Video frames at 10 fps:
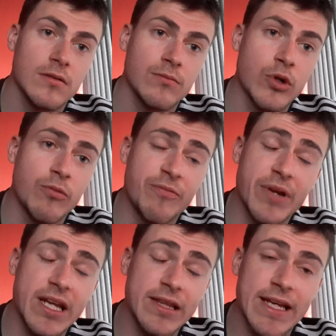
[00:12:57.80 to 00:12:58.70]
But we've
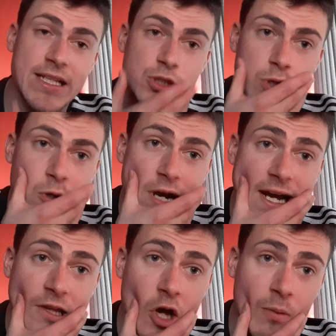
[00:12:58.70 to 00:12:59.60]
been linked with
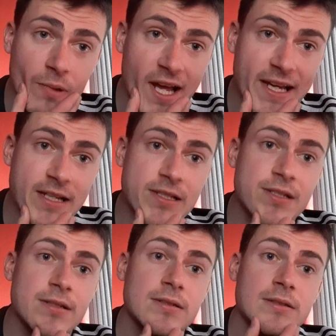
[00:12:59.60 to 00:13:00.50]
quite a lot of
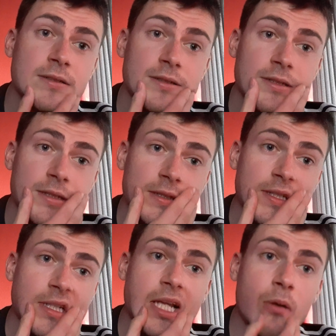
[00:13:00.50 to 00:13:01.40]
players
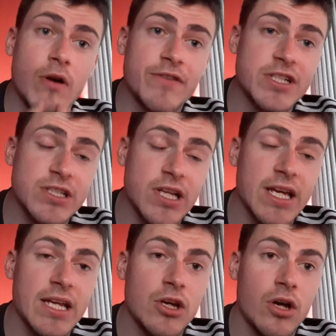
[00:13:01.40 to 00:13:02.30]
now,
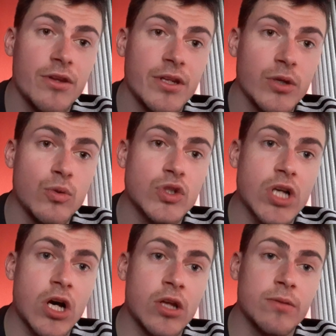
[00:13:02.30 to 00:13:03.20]
obviously, you know the news
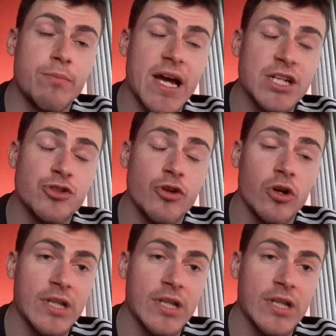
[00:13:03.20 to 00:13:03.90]
on Pedro